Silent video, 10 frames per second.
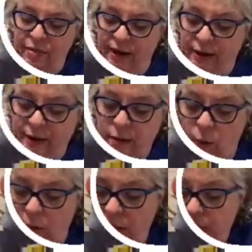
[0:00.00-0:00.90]
there, and don't
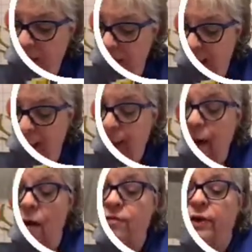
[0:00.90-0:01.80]
worry about it hanging
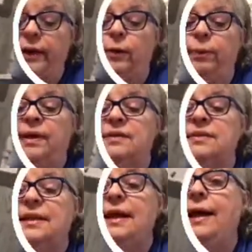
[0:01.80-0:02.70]
off a little bit.
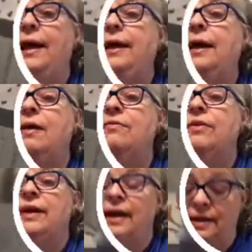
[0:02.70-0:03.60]
See that hanging off?
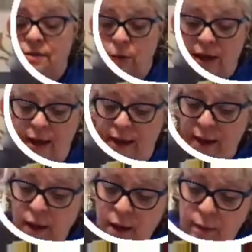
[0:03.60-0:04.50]
It's okay,
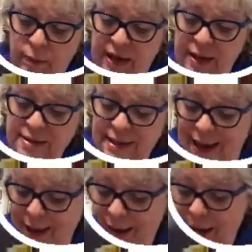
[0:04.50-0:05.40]
because
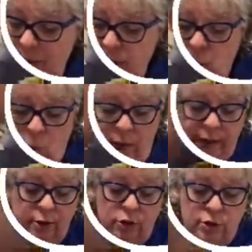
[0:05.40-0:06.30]
I am
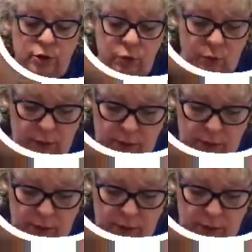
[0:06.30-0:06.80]
going to